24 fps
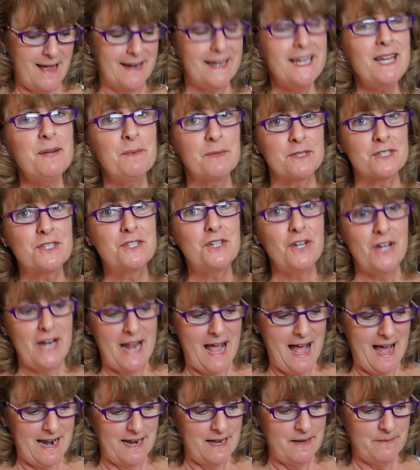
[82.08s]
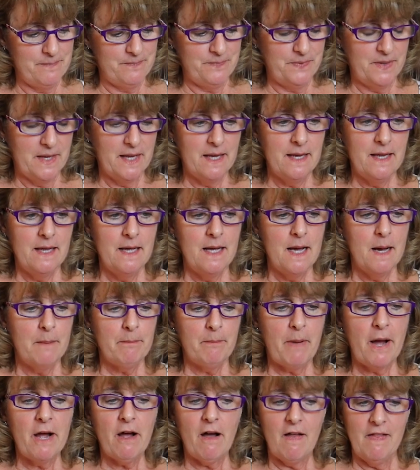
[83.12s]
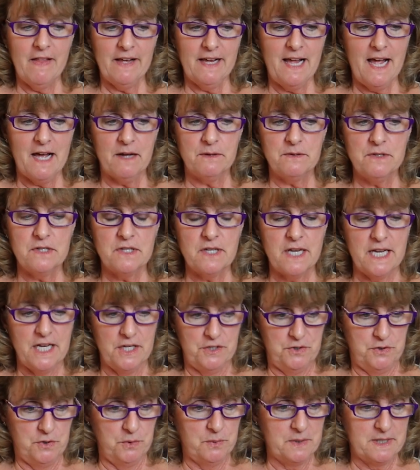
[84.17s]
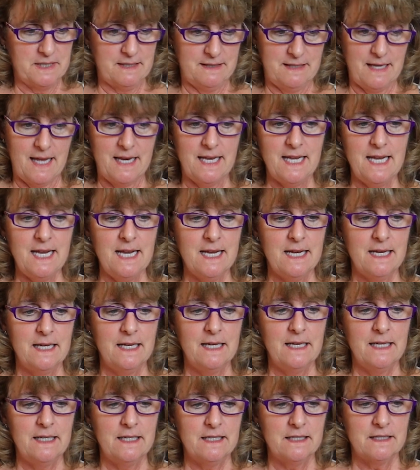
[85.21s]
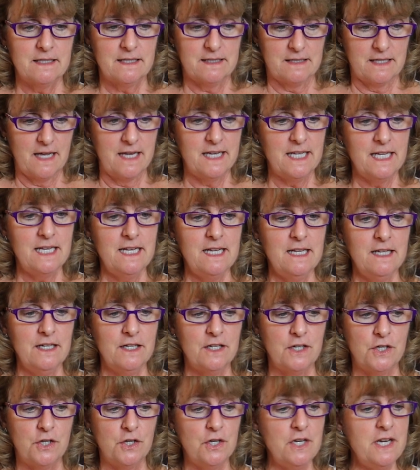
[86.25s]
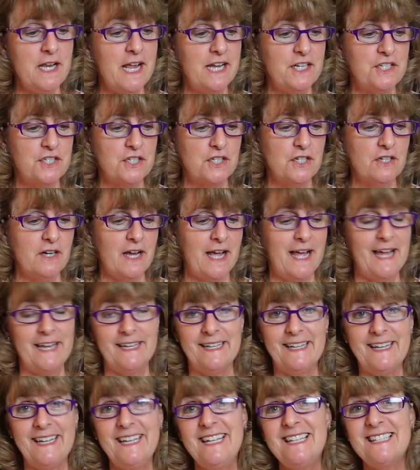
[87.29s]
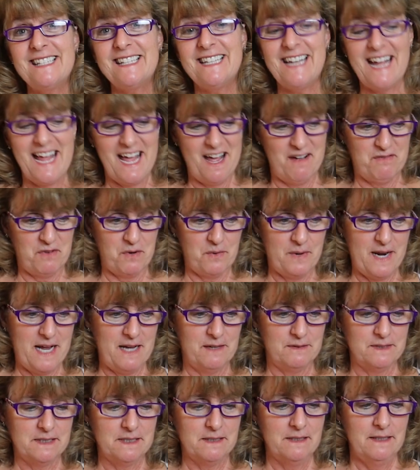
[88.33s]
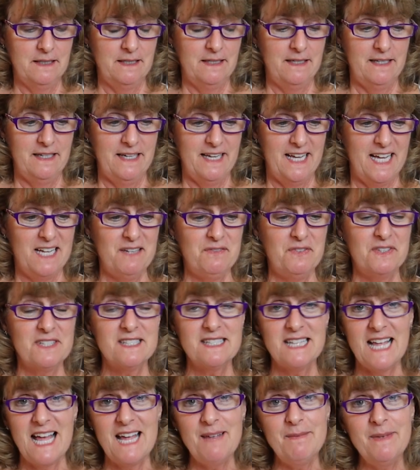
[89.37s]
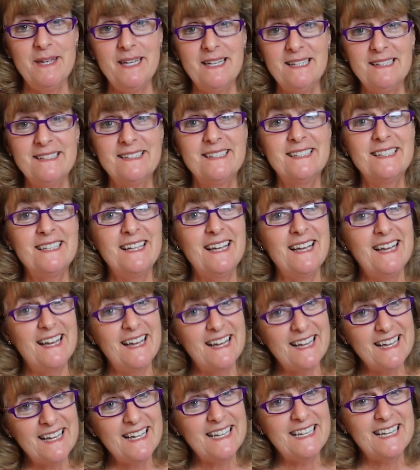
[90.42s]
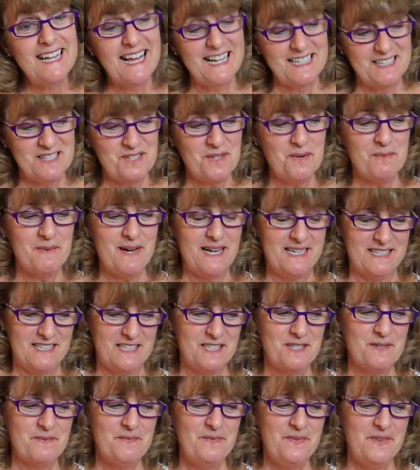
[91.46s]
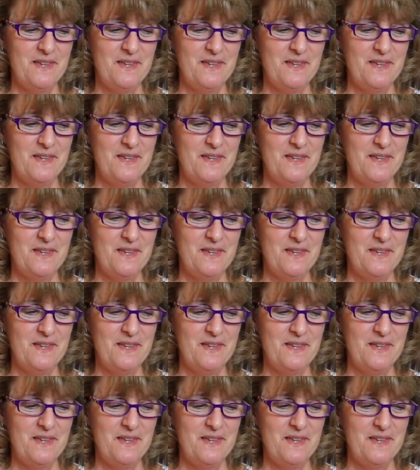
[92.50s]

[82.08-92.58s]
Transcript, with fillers: and he was good at it. By all accounts, Andrew was steady, studied, good natured, and easy to have around. And for Simon, eh, not so much.